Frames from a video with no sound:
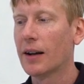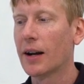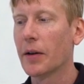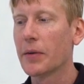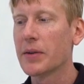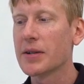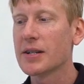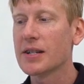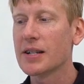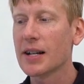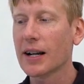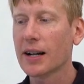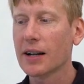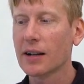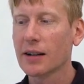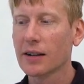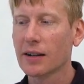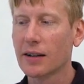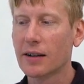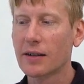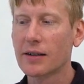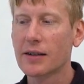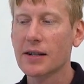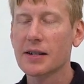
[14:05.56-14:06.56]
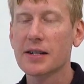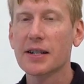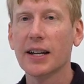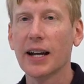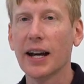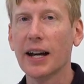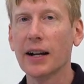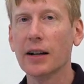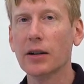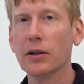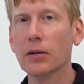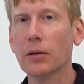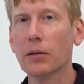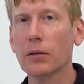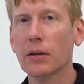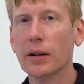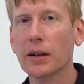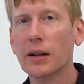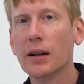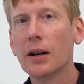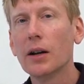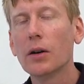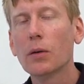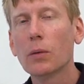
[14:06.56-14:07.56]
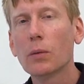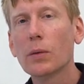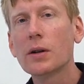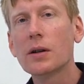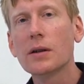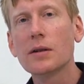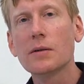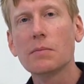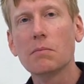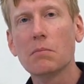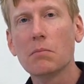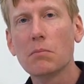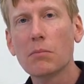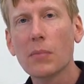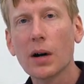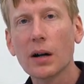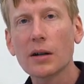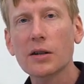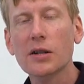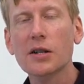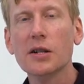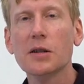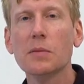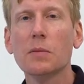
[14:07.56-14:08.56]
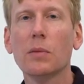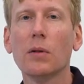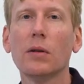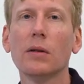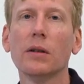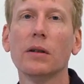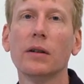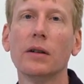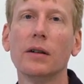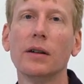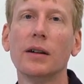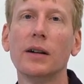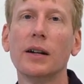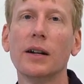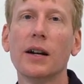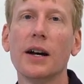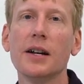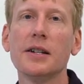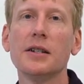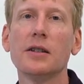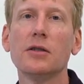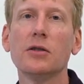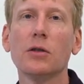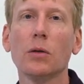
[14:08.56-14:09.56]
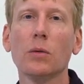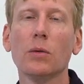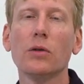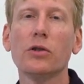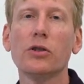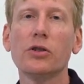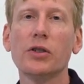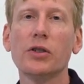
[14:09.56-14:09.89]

Now, the second largest category, which is much smaller as a total